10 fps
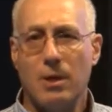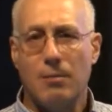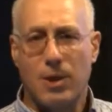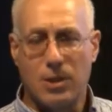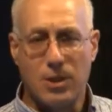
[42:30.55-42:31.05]

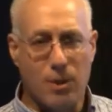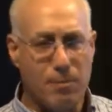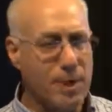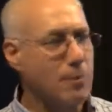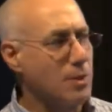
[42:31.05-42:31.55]
because there are
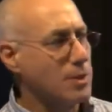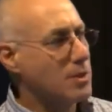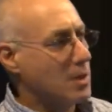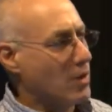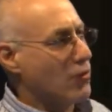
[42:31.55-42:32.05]
people in this
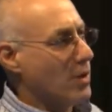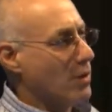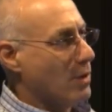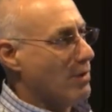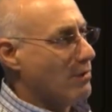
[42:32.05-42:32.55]
country
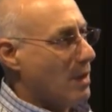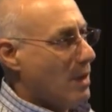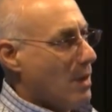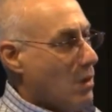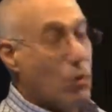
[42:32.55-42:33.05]
who have,
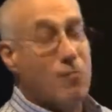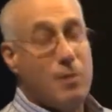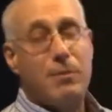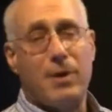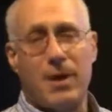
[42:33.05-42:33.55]
who have
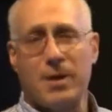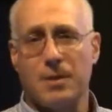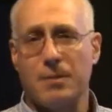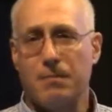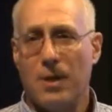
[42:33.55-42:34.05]
been panicked.